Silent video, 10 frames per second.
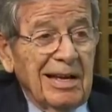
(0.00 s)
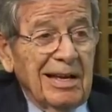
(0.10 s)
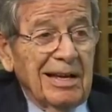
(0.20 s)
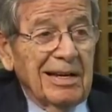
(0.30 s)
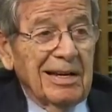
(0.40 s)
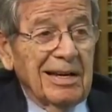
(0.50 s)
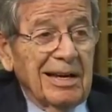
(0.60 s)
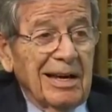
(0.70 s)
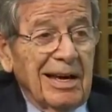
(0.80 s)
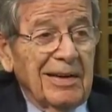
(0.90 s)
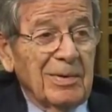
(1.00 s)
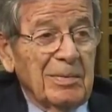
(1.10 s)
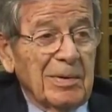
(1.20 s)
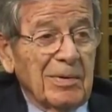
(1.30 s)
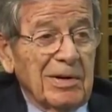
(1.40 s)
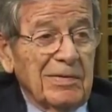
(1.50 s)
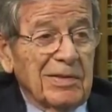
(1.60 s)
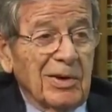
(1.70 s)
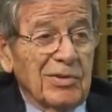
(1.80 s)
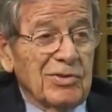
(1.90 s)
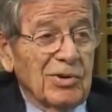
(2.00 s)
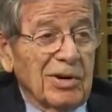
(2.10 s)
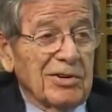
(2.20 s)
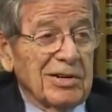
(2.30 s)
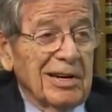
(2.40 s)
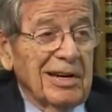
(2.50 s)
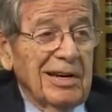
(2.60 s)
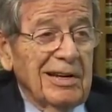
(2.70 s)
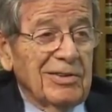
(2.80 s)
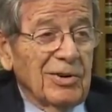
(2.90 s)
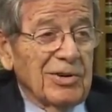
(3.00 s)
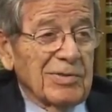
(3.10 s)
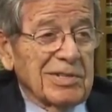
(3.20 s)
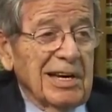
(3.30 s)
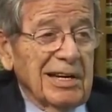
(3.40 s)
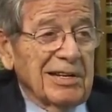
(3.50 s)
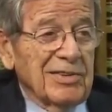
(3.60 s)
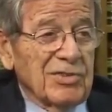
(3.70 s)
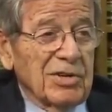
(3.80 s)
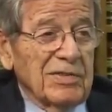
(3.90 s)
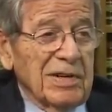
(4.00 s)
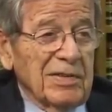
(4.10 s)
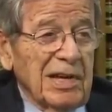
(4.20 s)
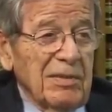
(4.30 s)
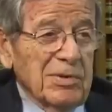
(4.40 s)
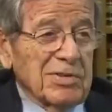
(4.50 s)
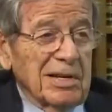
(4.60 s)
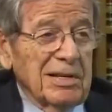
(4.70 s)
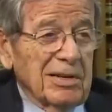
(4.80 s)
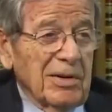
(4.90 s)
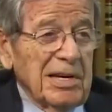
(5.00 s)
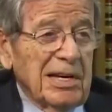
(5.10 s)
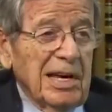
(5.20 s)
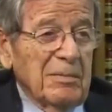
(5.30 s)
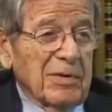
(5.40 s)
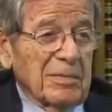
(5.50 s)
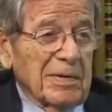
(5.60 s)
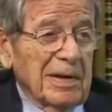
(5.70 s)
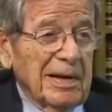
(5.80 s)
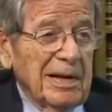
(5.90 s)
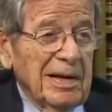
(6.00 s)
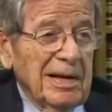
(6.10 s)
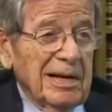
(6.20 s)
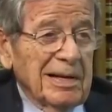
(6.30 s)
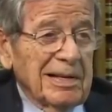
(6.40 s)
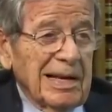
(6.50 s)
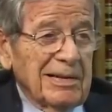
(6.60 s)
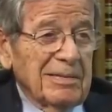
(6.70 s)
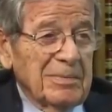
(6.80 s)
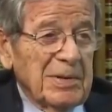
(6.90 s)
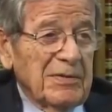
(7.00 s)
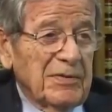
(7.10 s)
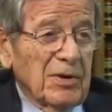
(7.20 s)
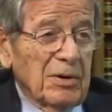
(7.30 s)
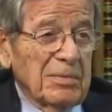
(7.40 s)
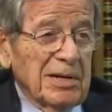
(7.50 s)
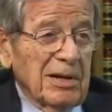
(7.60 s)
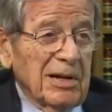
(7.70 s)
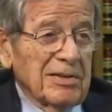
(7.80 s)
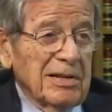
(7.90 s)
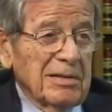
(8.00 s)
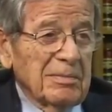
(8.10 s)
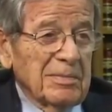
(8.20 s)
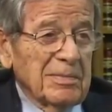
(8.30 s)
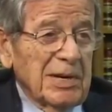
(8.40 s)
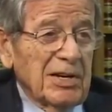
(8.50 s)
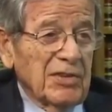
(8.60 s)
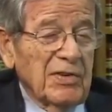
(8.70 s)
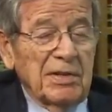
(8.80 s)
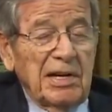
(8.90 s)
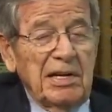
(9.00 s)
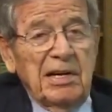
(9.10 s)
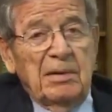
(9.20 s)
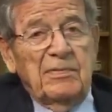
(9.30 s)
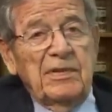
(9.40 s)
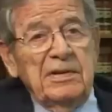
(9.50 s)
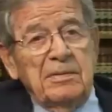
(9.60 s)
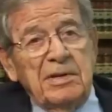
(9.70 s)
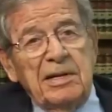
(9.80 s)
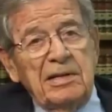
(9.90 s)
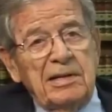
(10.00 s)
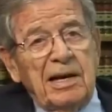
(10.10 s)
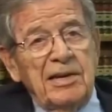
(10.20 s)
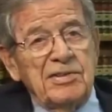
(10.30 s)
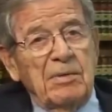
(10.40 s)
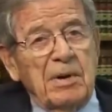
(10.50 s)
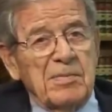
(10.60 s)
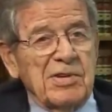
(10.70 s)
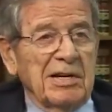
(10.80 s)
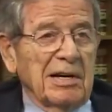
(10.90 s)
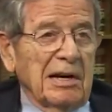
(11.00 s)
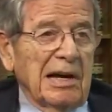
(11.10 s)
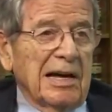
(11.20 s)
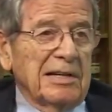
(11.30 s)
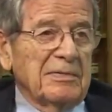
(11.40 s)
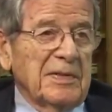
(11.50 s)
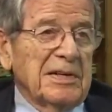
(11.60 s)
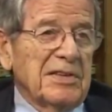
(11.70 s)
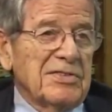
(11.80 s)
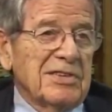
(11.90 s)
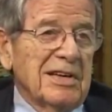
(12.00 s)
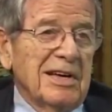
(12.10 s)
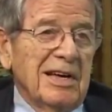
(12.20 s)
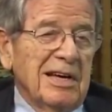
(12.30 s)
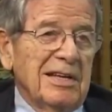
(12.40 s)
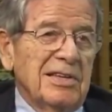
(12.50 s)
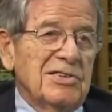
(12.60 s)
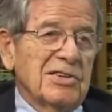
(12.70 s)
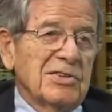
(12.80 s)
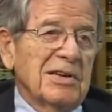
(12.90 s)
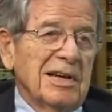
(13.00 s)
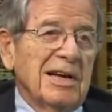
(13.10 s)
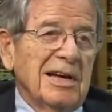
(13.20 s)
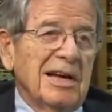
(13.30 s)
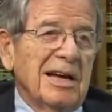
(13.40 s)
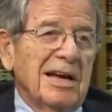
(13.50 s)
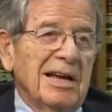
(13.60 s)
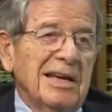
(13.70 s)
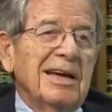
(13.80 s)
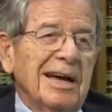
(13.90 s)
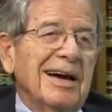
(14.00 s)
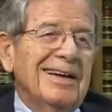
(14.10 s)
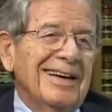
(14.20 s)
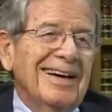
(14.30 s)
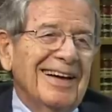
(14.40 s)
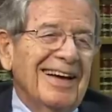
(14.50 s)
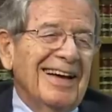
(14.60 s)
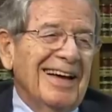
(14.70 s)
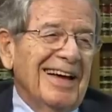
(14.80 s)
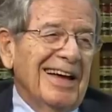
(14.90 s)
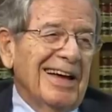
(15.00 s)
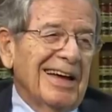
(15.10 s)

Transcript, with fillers: And uh, I remember even though George George was kind of conservative, and he was a you know he came from a, uh, that big firm in Los in Bakersfield that he helped farm, and they I guess they represented a lot of defendants. The, the Bort, Borton Petrini firm, yeah. I you're referring to. Yes.